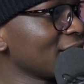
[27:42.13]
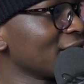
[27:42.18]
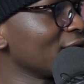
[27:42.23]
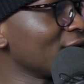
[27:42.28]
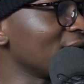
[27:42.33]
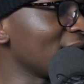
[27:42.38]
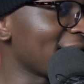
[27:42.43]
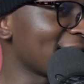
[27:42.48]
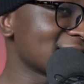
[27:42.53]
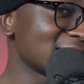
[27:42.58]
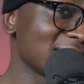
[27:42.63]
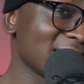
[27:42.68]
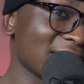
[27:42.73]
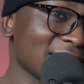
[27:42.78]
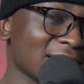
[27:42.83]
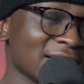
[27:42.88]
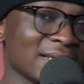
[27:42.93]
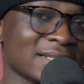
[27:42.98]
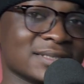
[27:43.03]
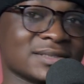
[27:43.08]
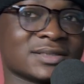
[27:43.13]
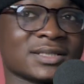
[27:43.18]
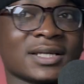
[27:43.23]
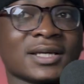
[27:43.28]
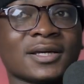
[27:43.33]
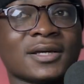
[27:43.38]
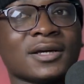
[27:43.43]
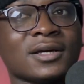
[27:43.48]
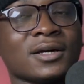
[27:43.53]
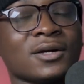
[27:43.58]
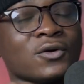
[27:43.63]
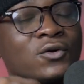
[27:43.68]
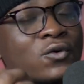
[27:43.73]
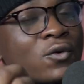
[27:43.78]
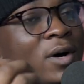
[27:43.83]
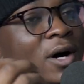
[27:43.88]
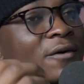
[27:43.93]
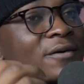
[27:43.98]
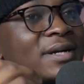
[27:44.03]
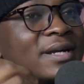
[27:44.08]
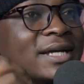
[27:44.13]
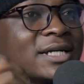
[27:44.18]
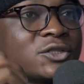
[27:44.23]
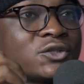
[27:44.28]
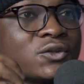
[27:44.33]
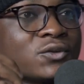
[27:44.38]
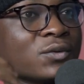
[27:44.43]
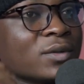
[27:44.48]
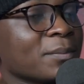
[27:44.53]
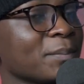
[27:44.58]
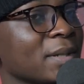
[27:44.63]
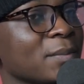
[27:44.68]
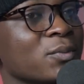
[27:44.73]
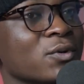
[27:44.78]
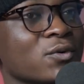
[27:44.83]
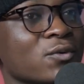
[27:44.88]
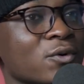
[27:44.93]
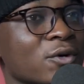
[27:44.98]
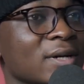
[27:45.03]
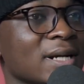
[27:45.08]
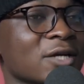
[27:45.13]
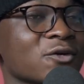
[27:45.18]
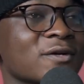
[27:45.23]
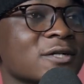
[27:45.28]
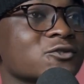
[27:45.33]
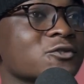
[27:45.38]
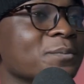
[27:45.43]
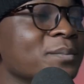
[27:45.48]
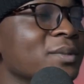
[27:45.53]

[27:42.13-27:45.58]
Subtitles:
Next thing is how natural people were. Like, you guys were being